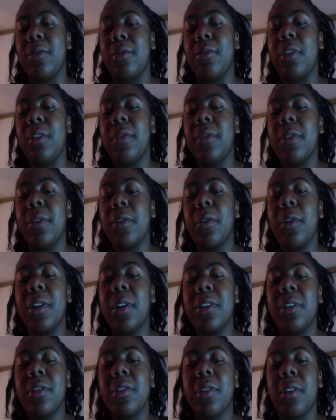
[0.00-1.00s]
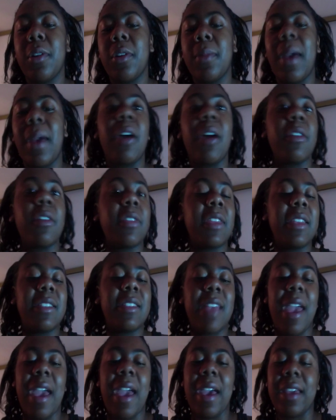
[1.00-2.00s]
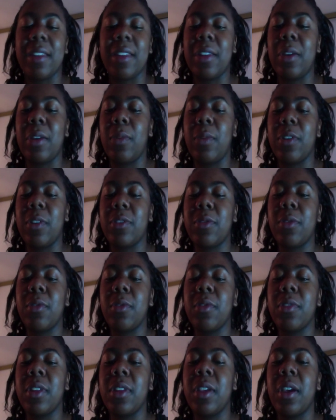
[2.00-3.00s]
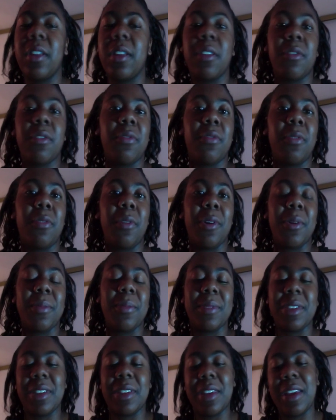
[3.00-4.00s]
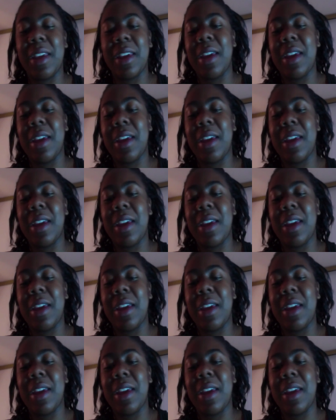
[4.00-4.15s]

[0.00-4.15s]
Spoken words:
Whoever coined the term healthy tan was totally uninformed.